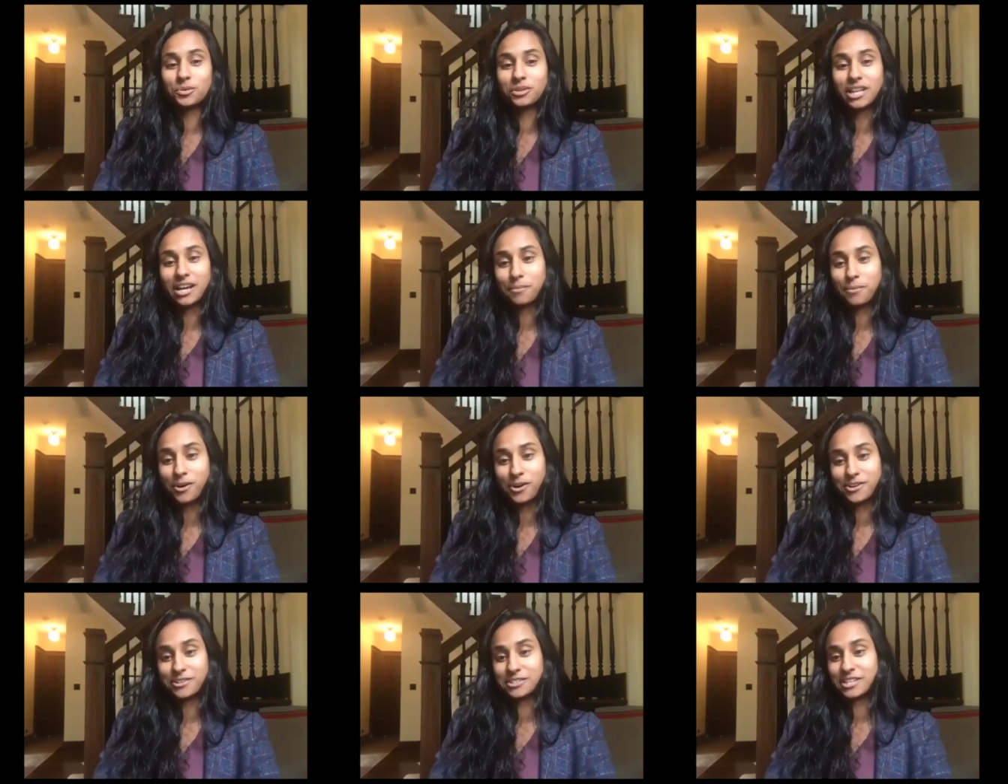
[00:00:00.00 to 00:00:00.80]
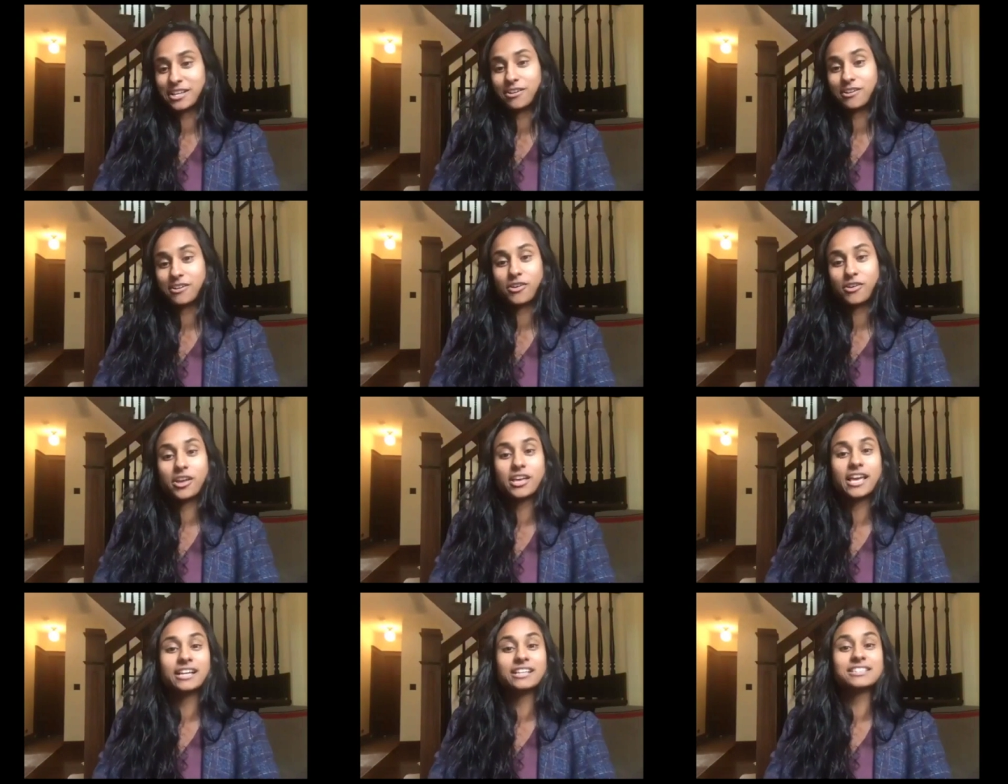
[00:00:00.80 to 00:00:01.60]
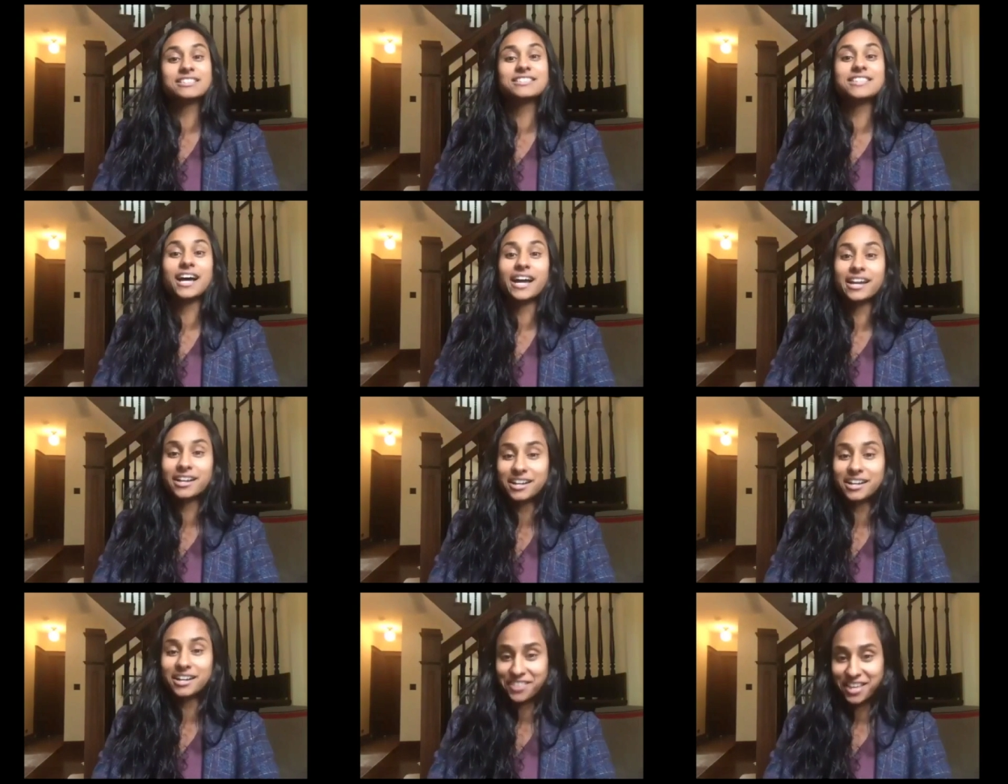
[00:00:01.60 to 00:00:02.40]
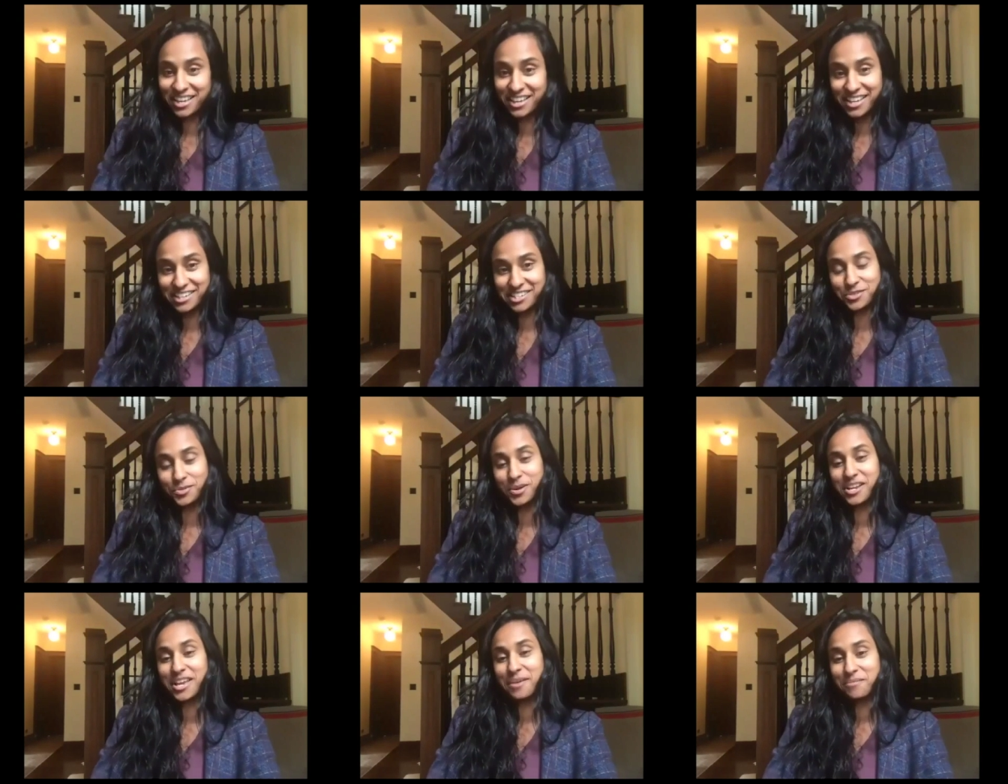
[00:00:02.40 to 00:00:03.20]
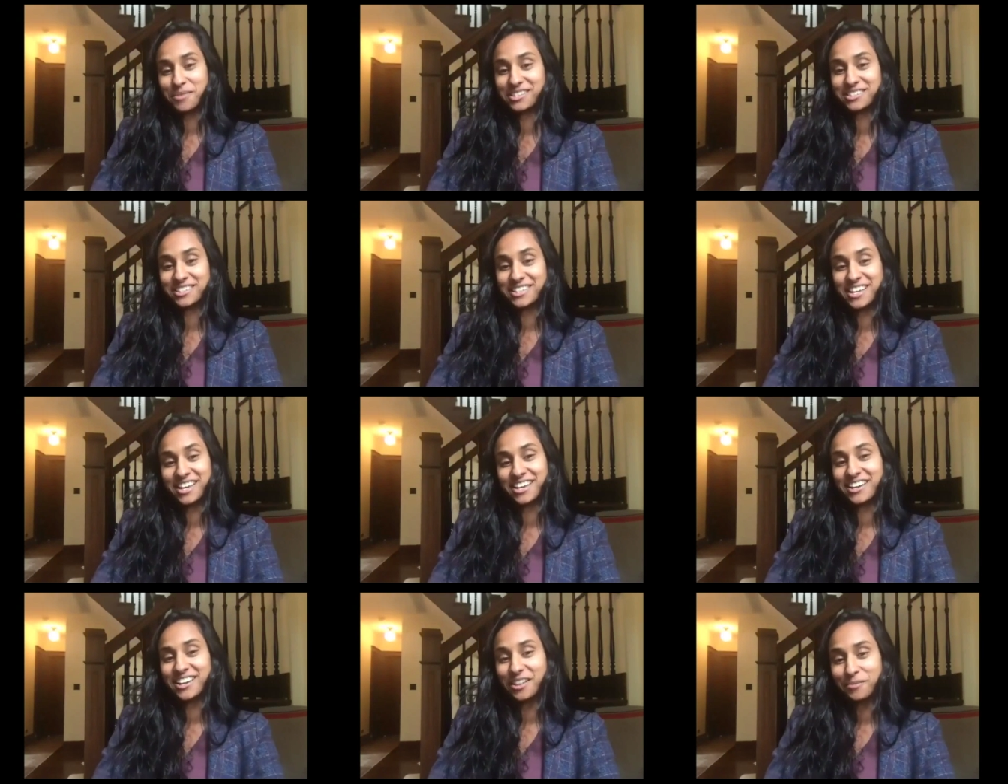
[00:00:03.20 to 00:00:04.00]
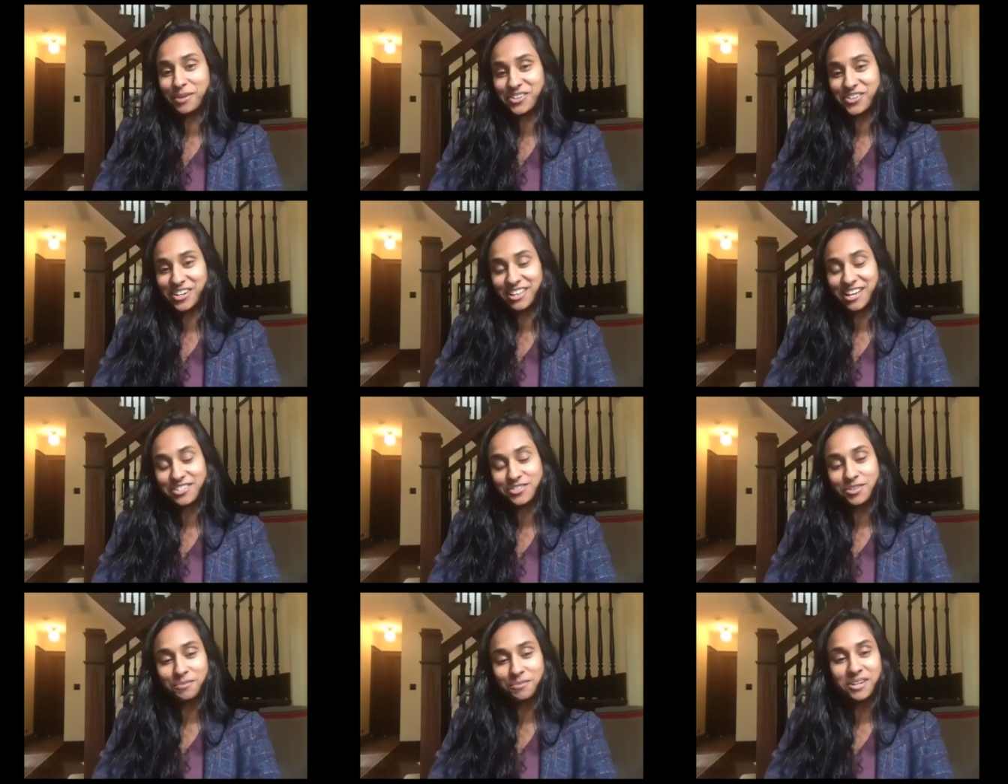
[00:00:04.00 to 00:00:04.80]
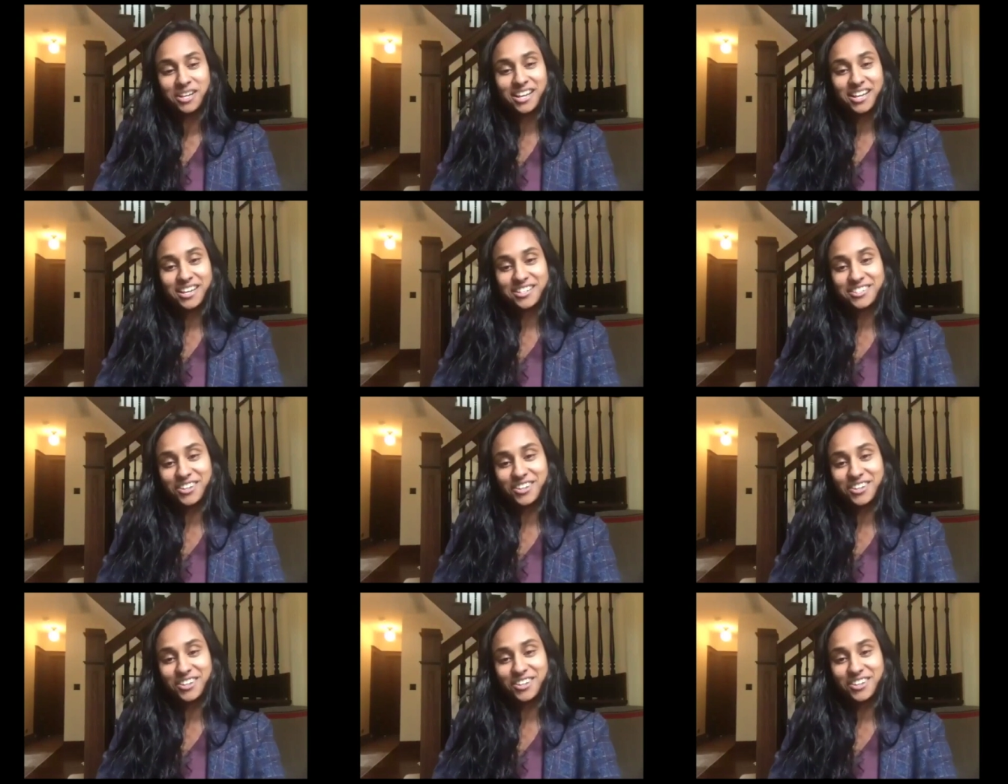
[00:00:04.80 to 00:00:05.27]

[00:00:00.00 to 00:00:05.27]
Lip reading: talk to a lot of partners that are excited if they can get to 28 minutes a day in an elementary classroom.